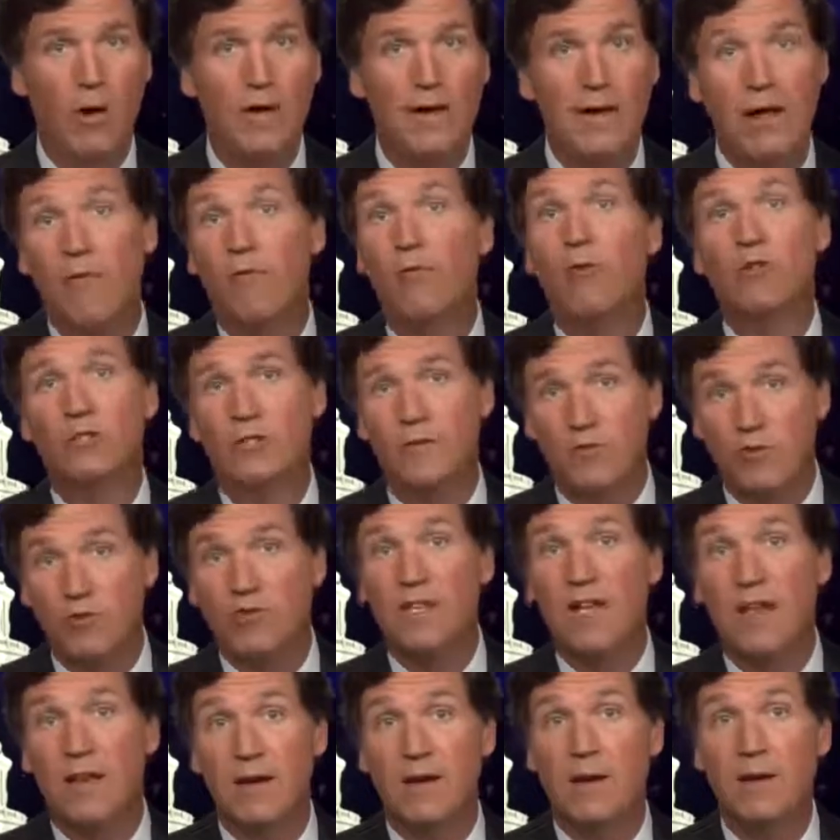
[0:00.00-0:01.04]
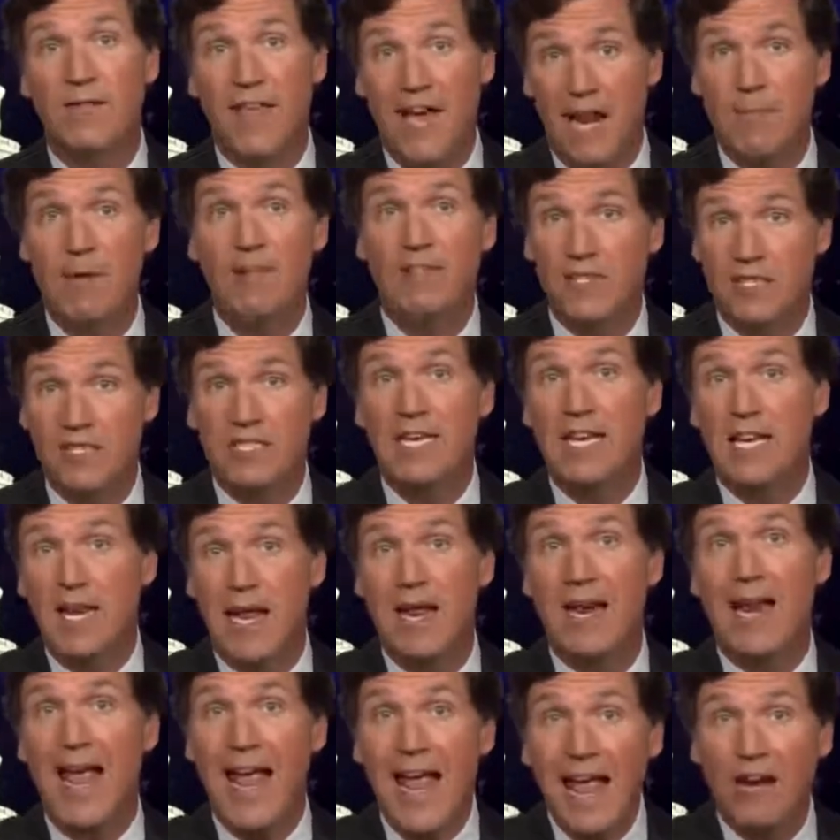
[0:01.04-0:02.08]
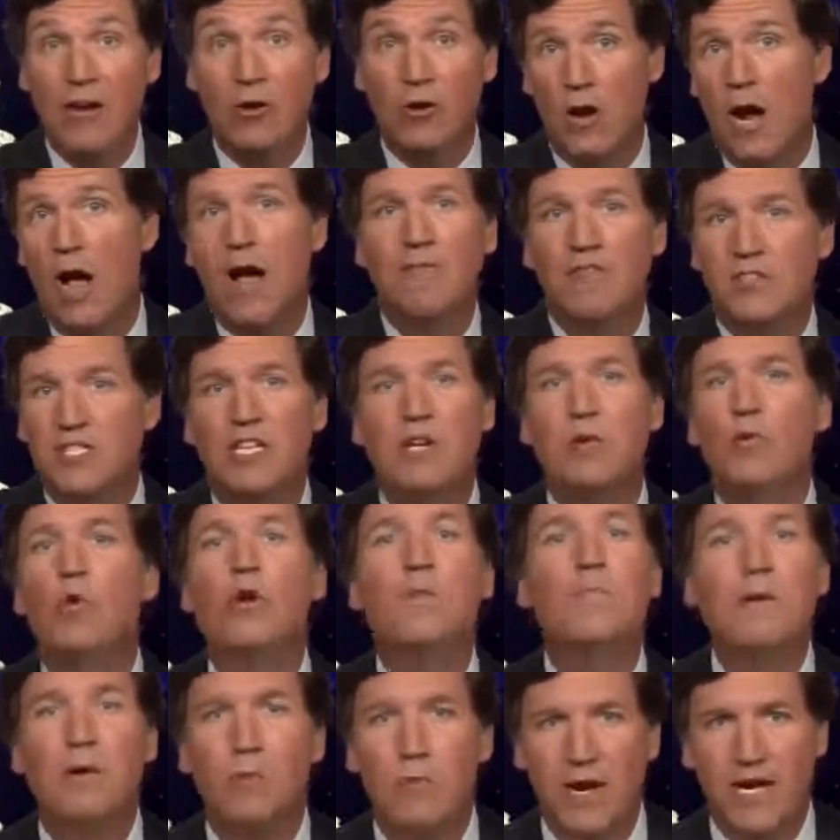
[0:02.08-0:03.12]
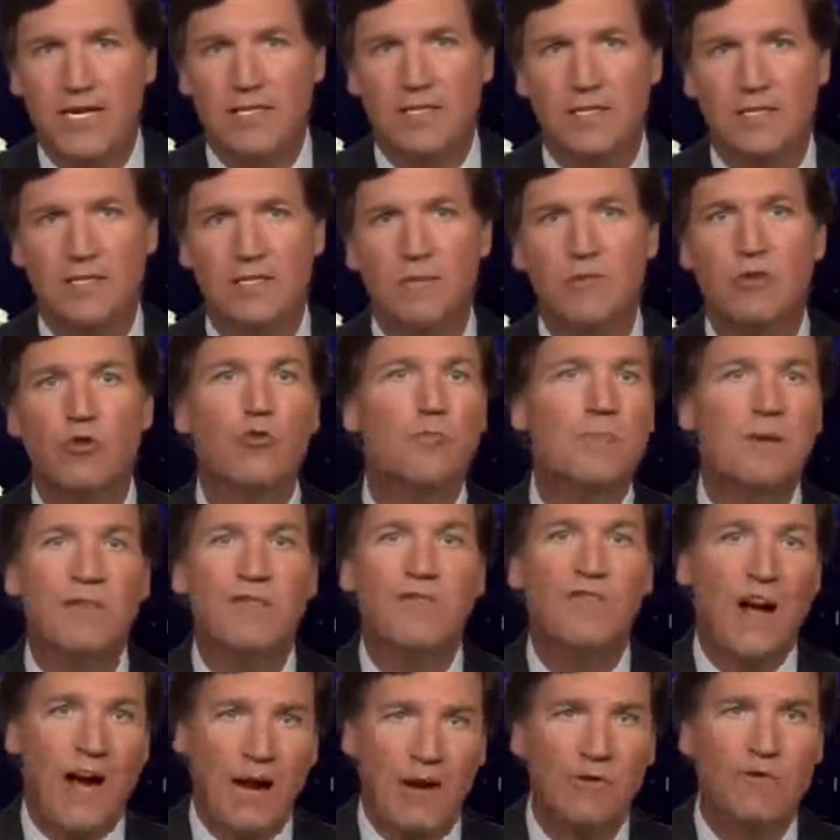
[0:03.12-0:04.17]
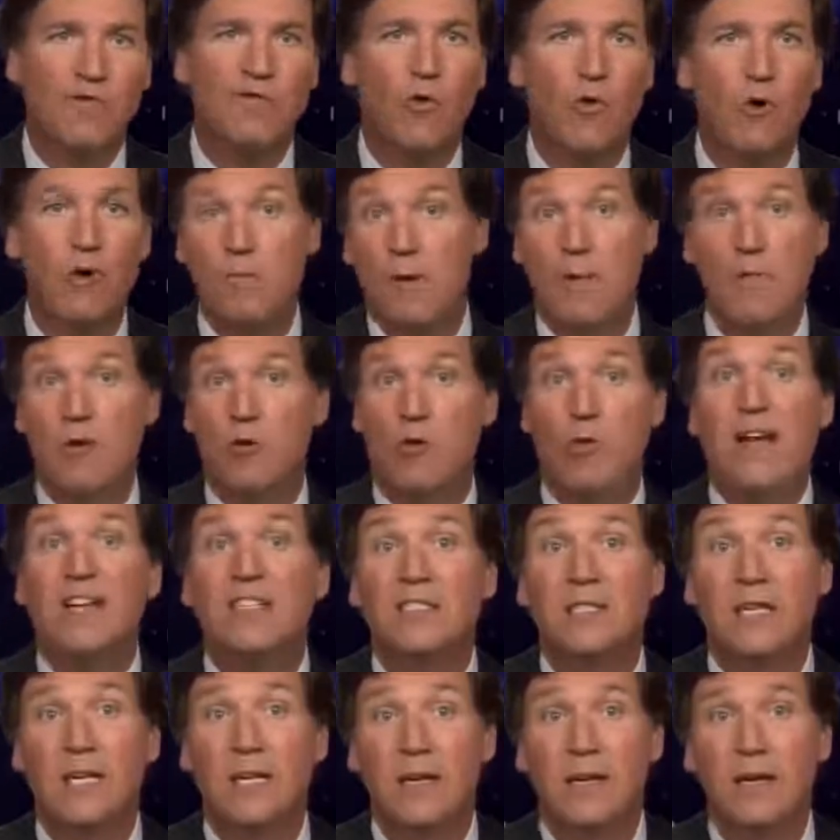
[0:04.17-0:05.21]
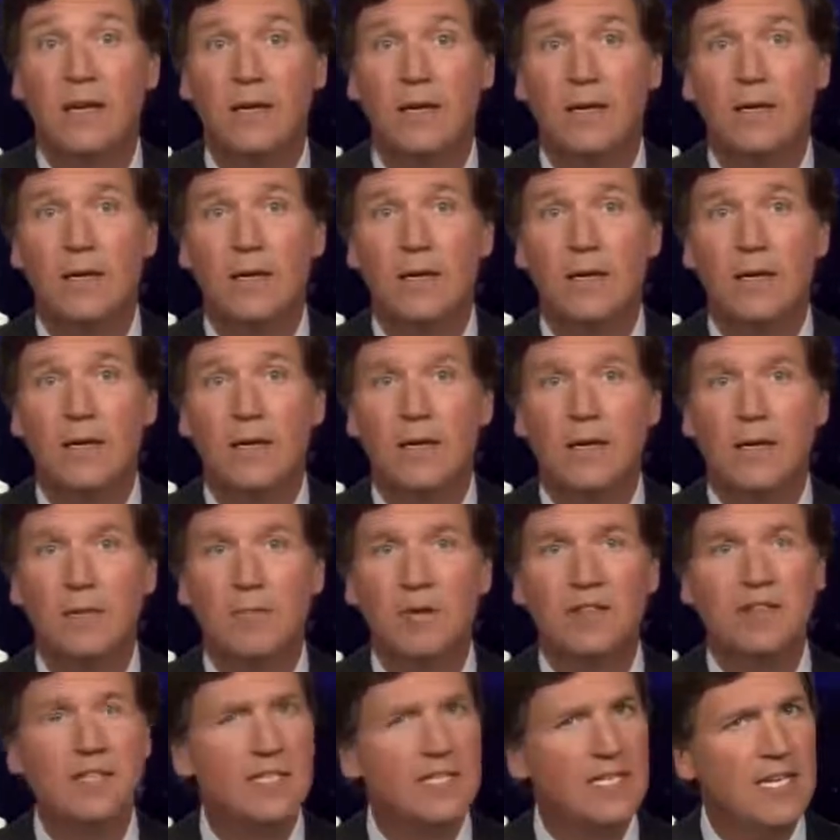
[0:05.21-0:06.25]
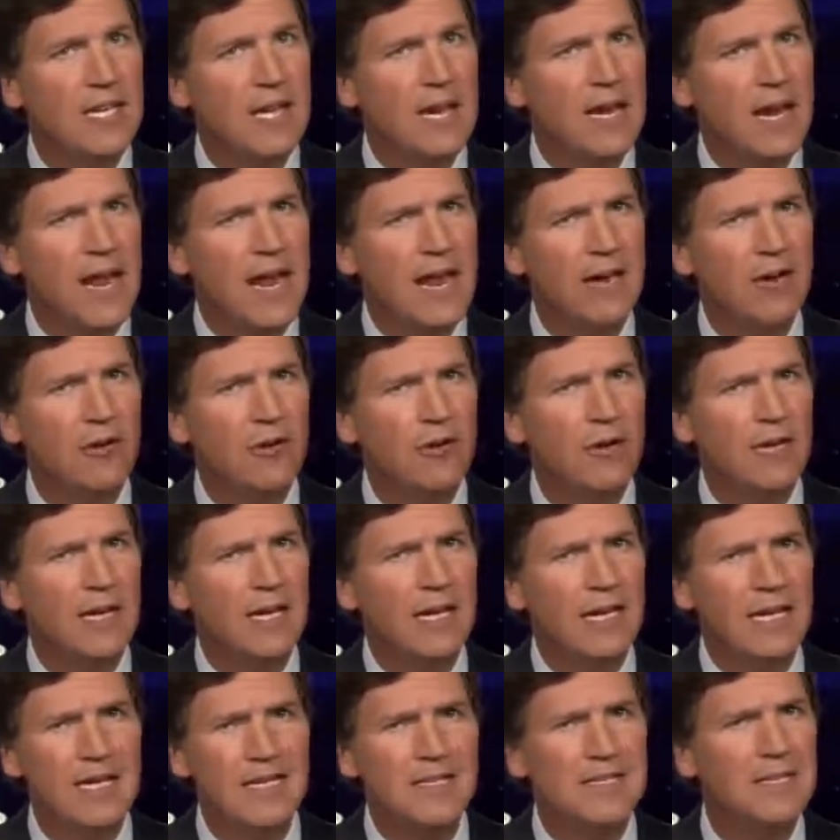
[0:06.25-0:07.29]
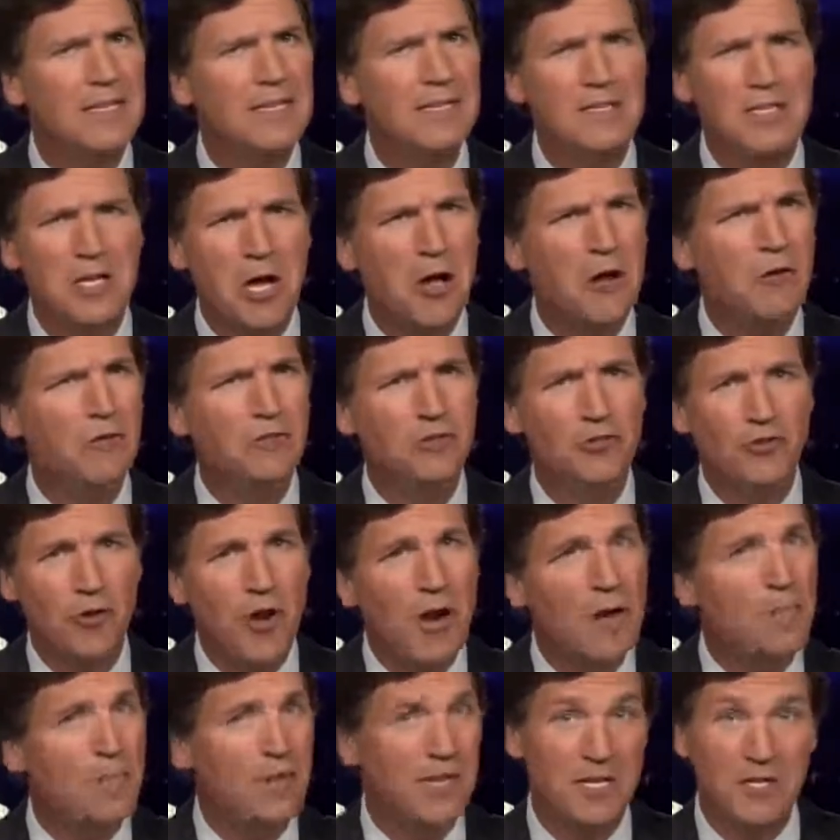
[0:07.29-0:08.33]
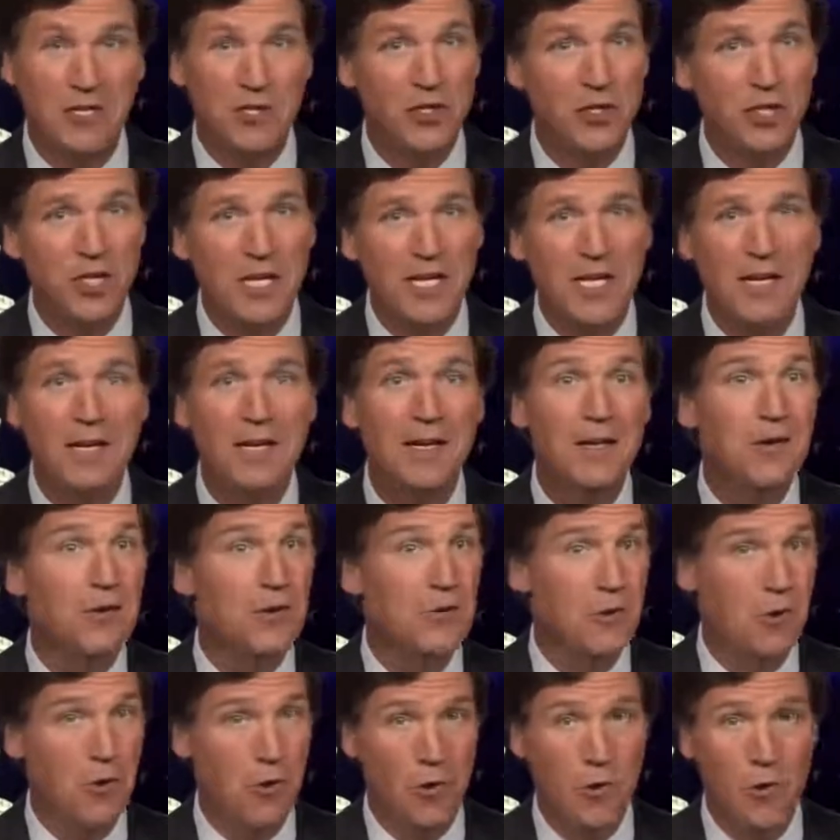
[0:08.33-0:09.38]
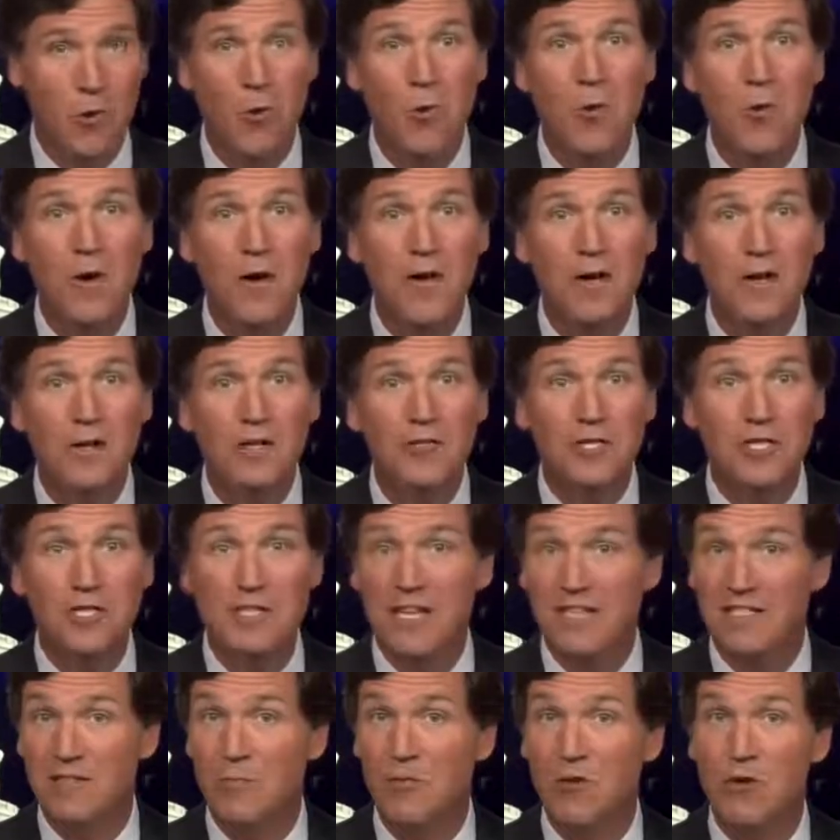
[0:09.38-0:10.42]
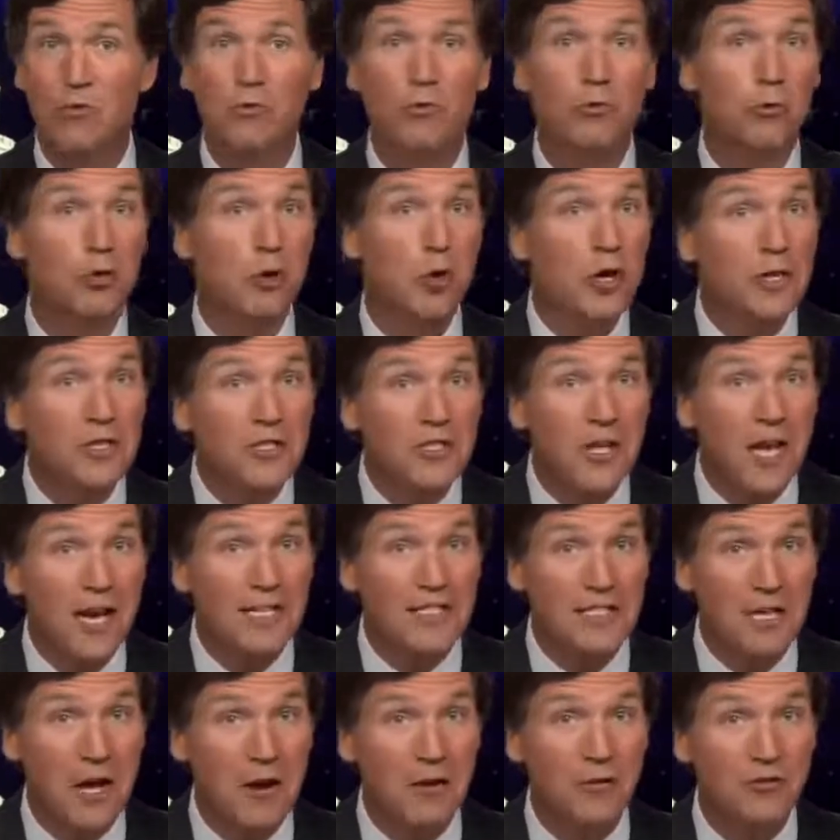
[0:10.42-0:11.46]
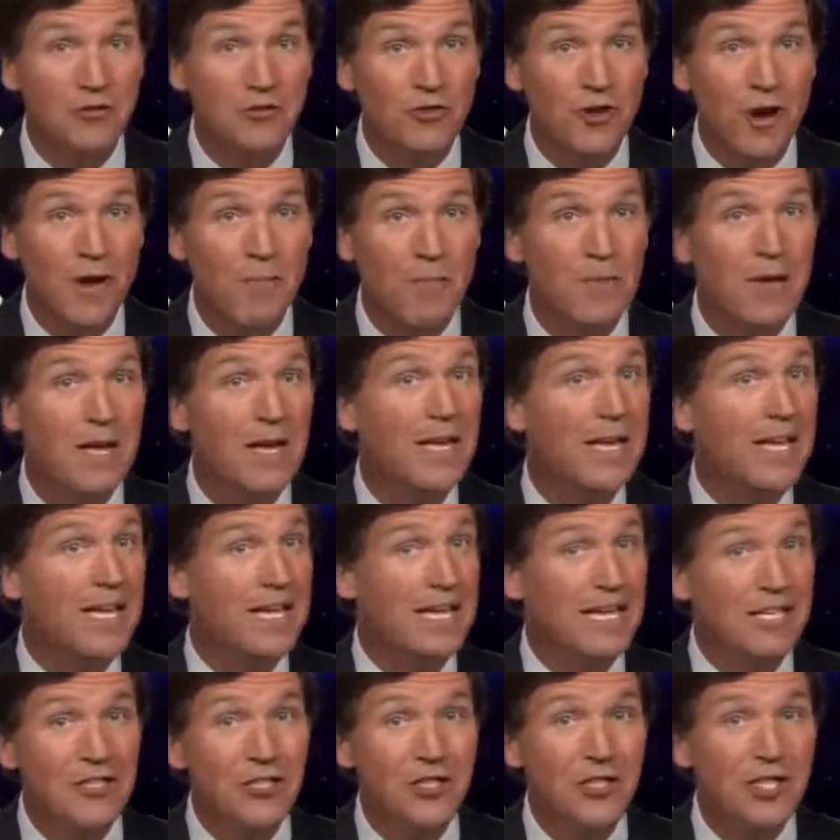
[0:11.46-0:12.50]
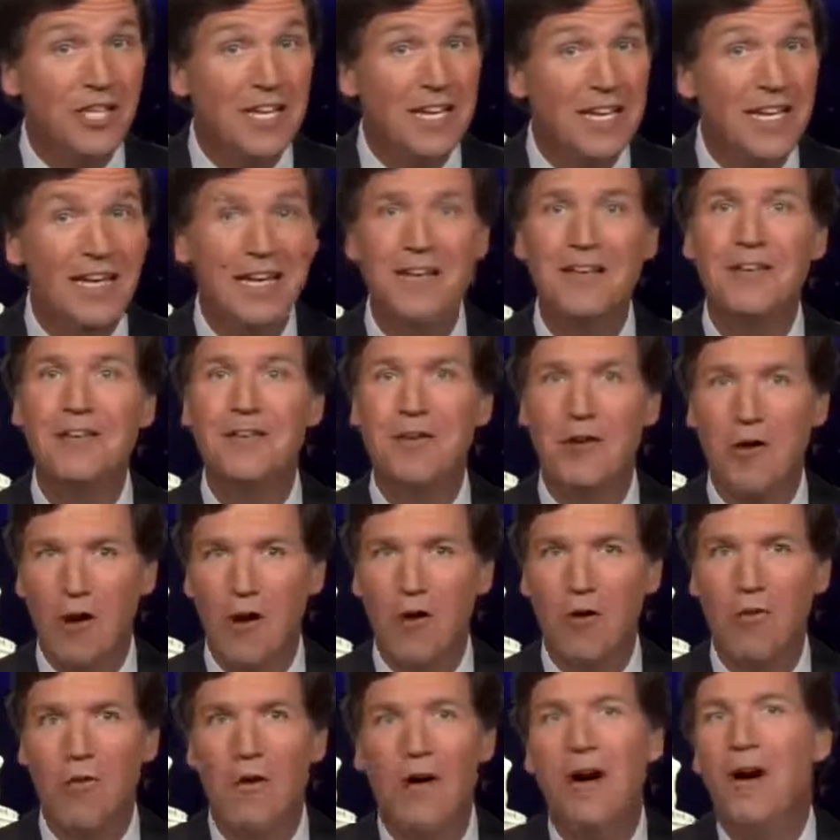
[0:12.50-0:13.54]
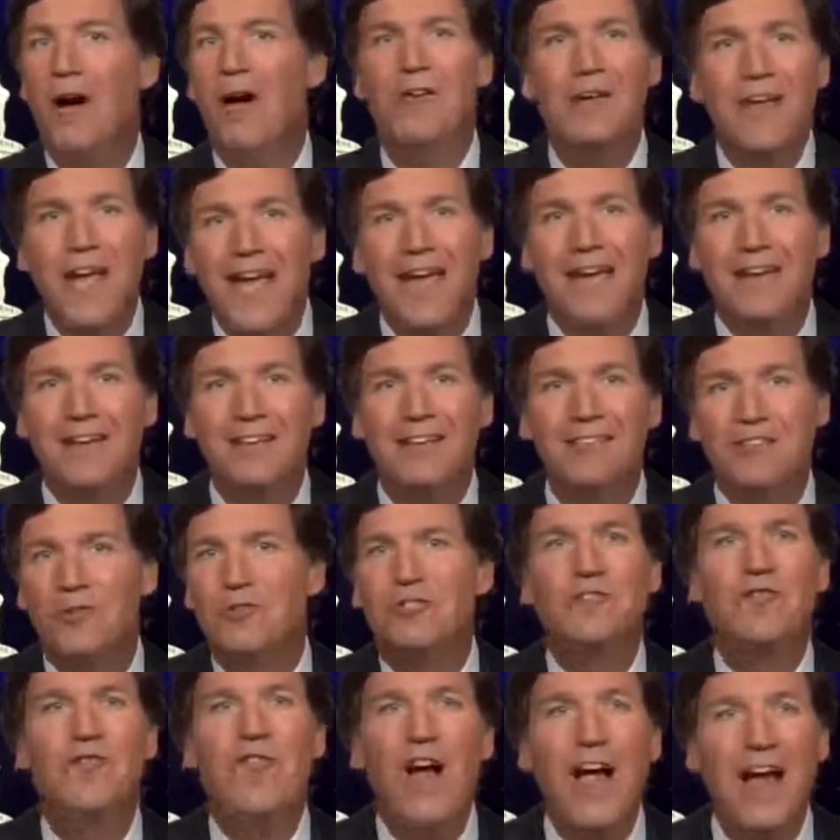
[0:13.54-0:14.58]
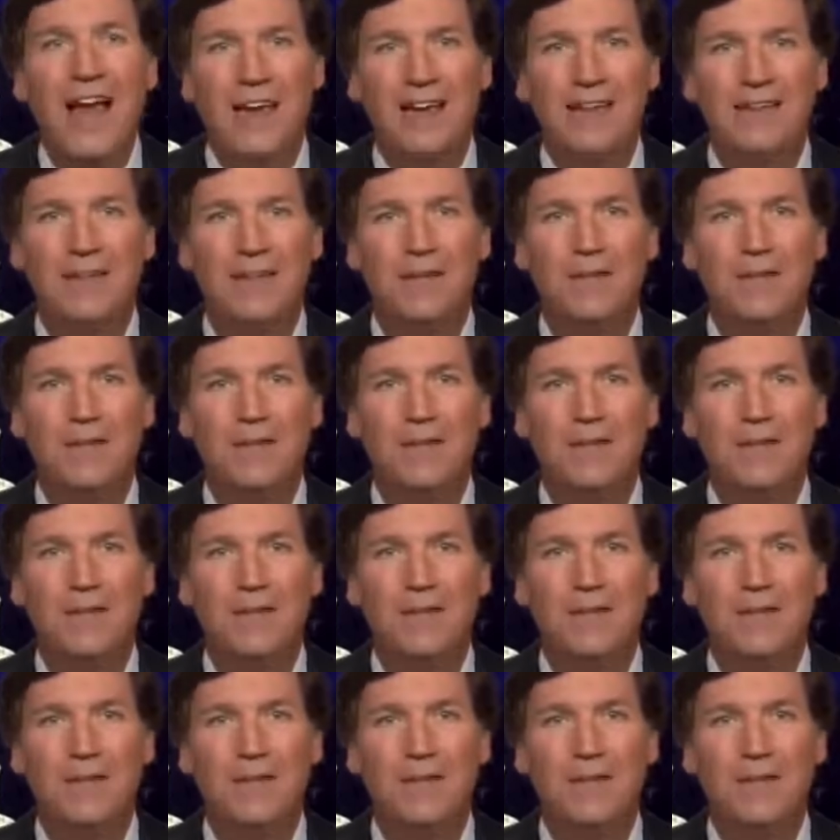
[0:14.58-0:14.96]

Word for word: Now, of course, if you said that about the CNN anchor, obviously it would be racism. You would be fired for it, maybe arrested. But the CNN anchor isn't Donald Trump, is she? No. She's not someone who looks like Donald Trump, is she? No. Okay, so it's fine.